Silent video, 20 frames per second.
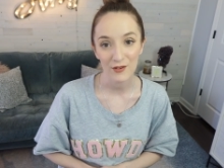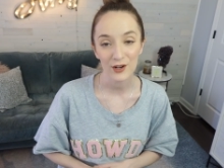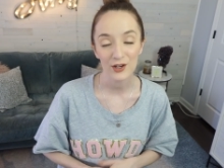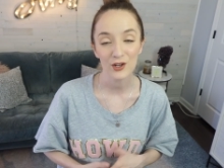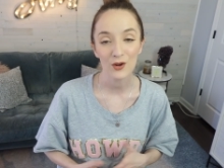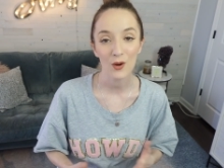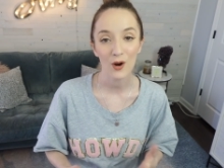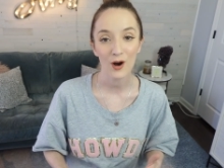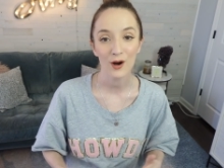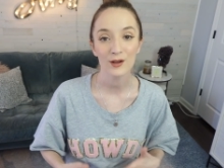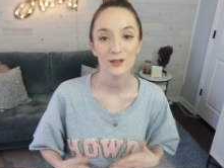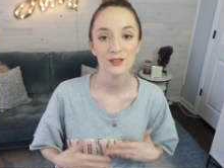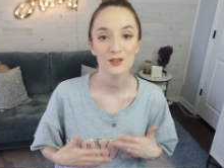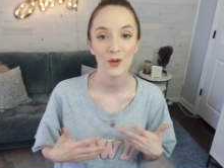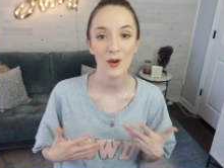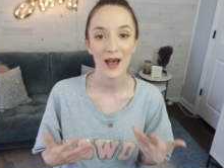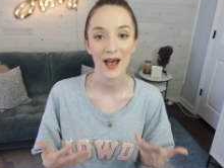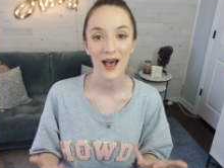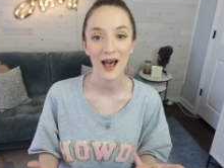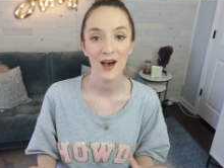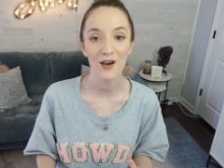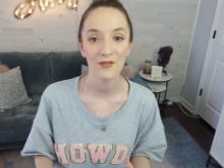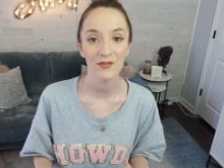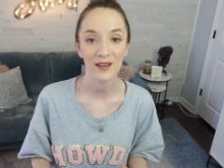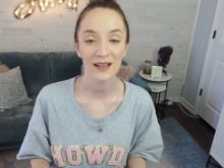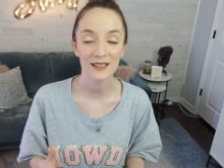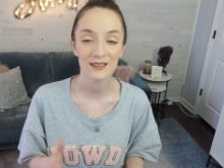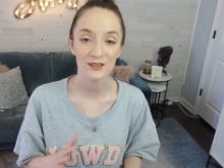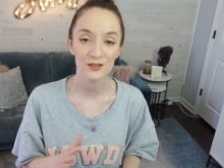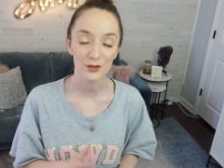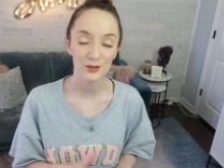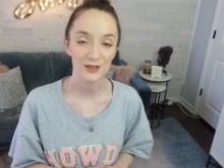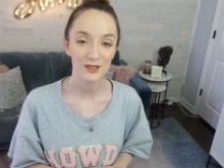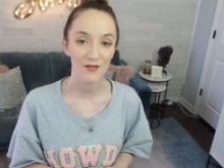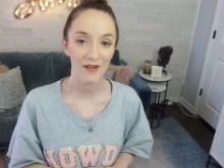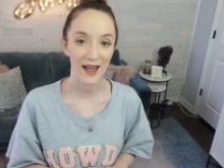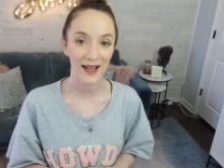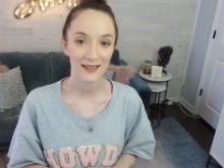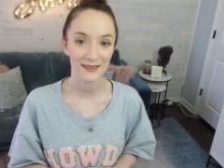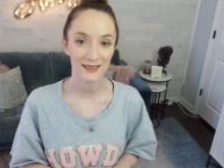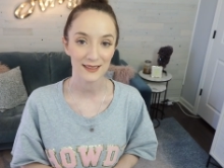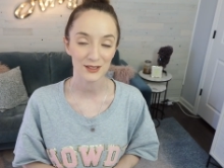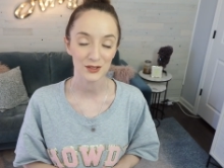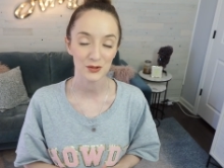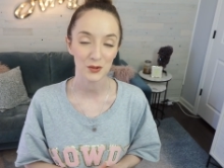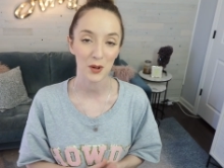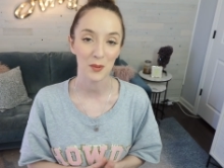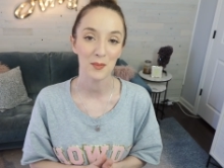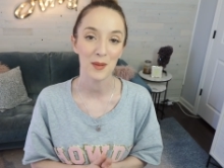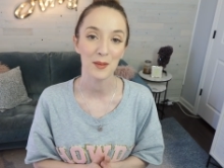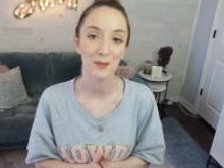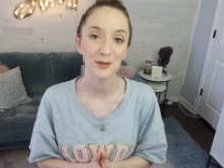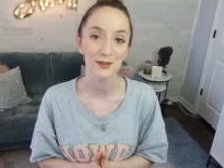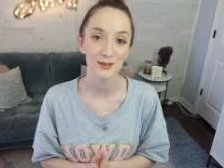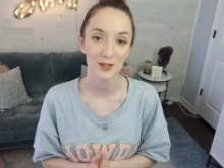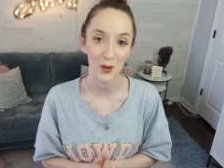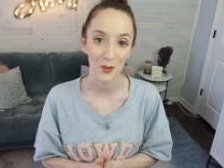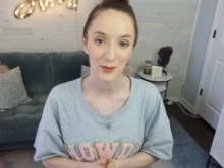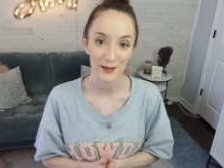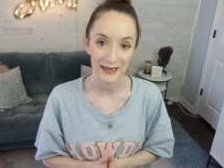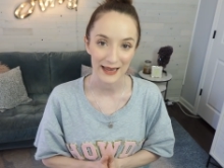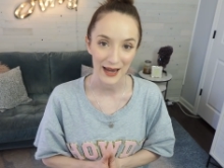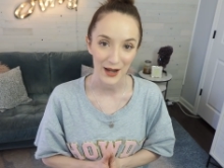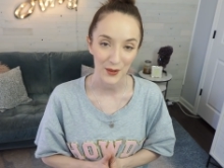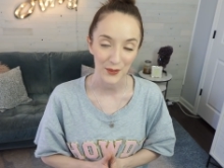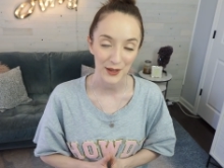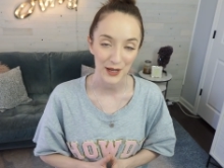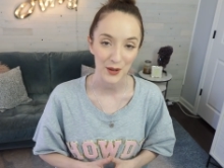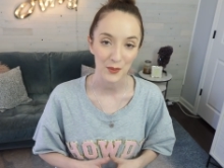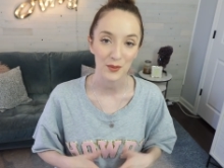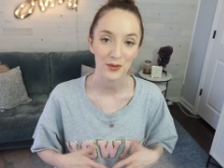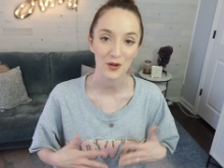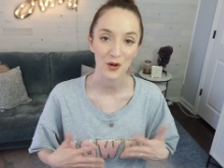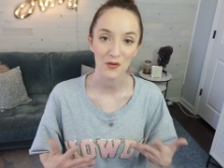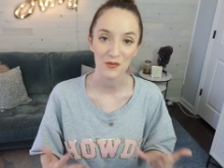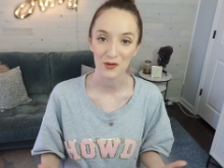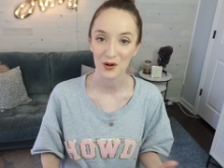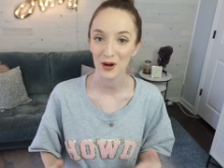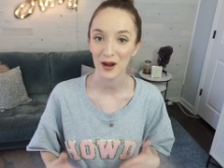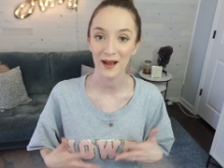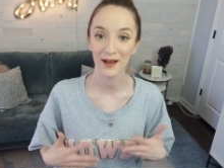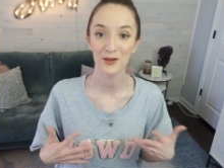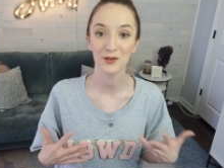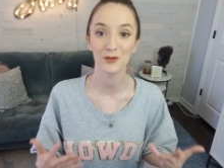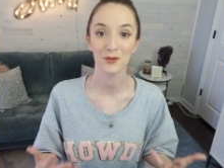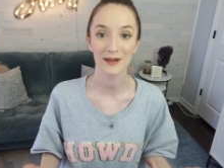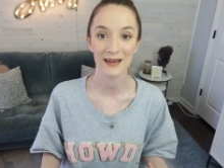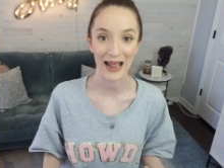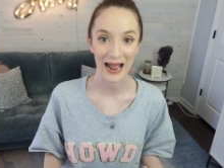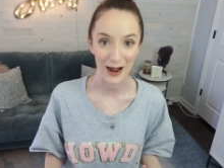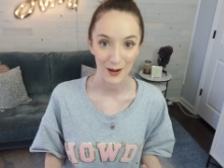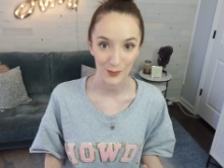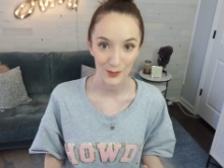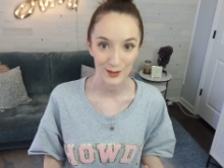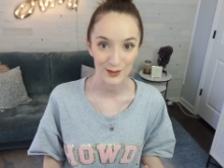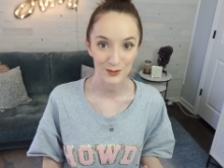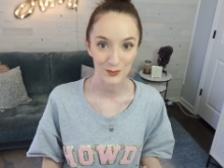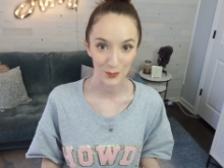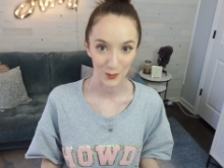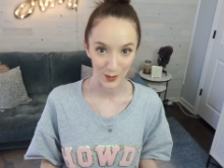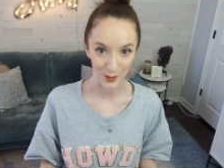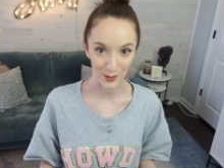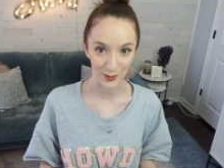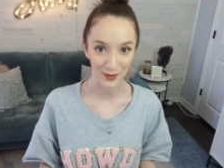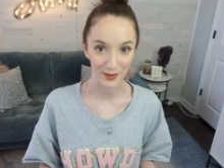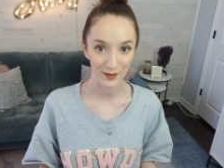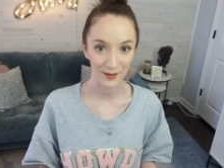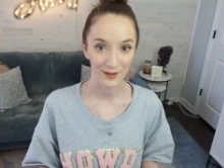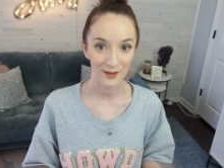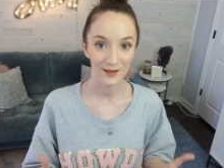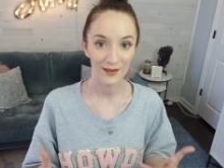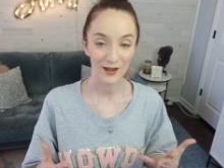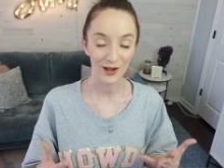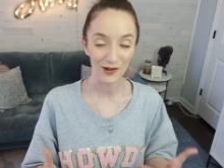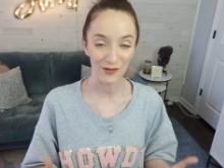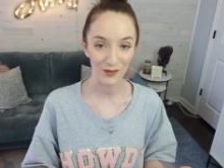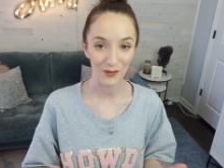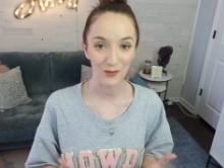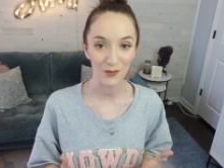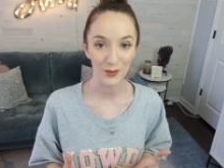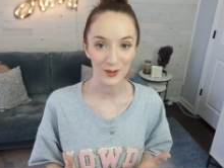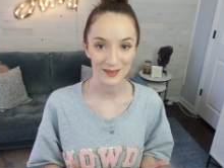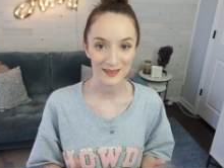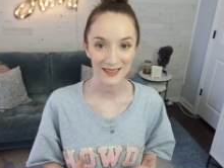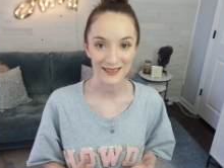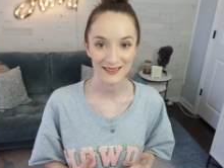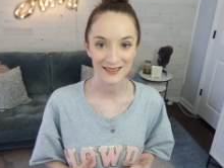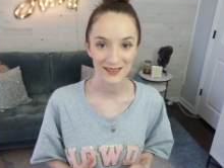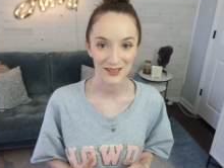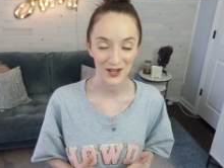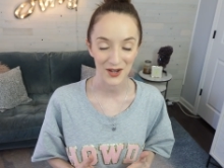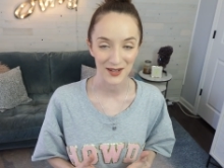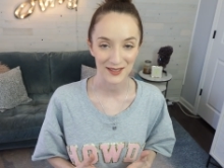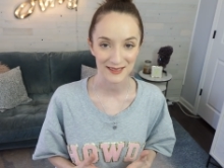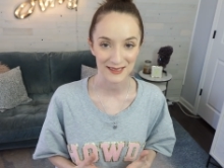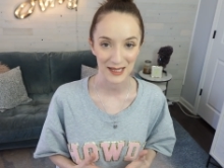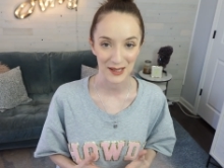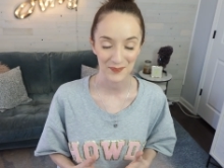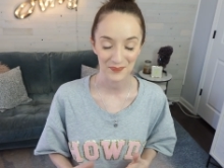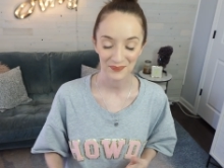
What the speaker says: You'll also have exclusive access to our members only area with over 100 hours worth of voice lesson content.